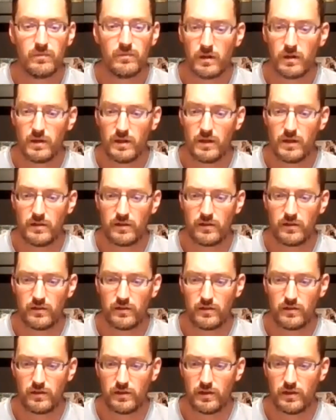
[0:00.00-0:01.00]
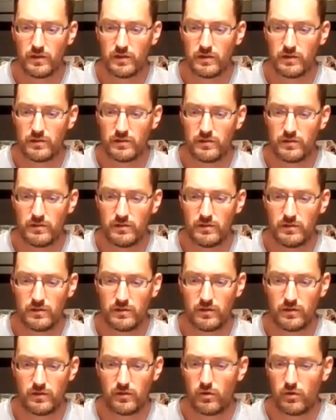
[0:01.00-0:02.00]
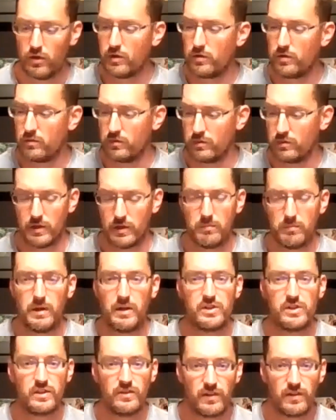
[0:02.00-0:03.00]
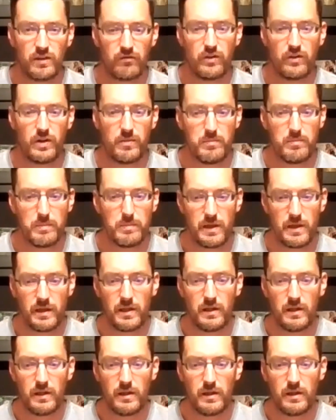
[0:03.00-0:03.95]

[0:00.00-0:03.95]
And it doesn't look like much. It's not very big.